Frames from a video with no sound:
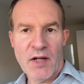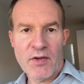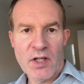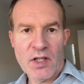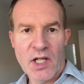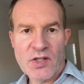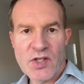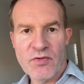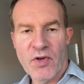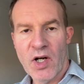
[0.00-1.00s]
have
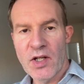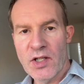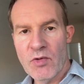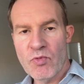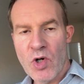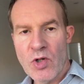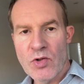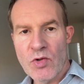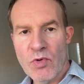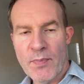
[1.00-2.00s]
connected via the
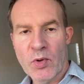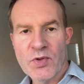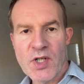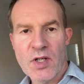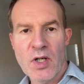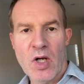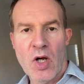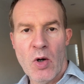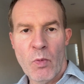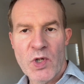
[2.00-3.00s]
Rode Reporter.
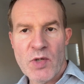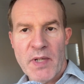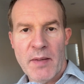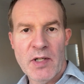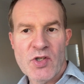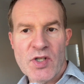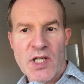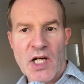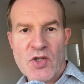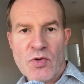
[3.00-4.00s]
We should be
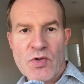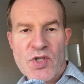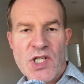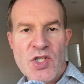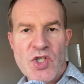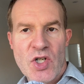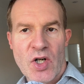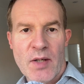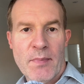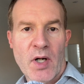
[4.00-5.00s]
using the actual
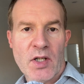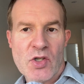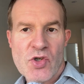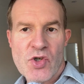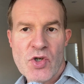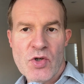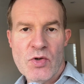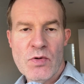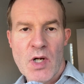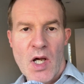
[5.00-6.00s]
DJI Mic
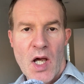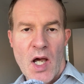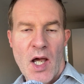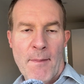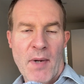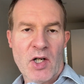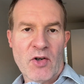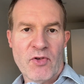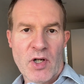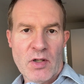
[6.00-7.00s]
2
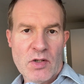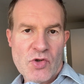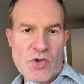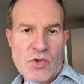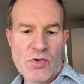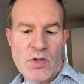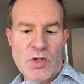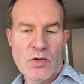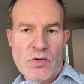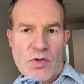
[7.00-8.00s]
microphone
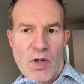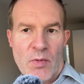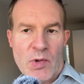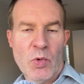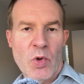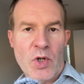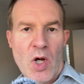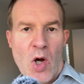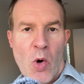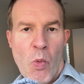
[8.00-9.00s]
to
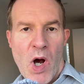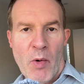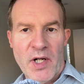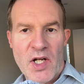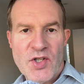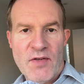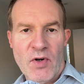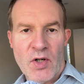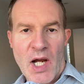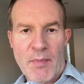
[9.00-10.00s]
record while we're in the
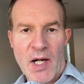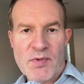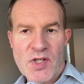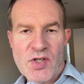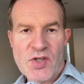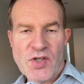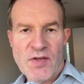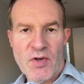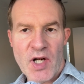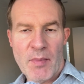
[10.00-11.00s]
default camera app. So this is the
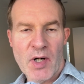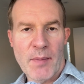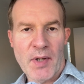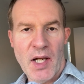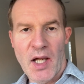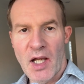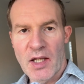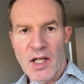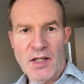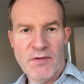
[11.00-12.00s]
default camera app
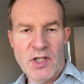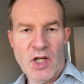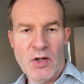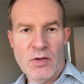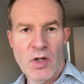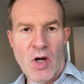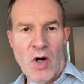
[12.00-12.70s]
and the video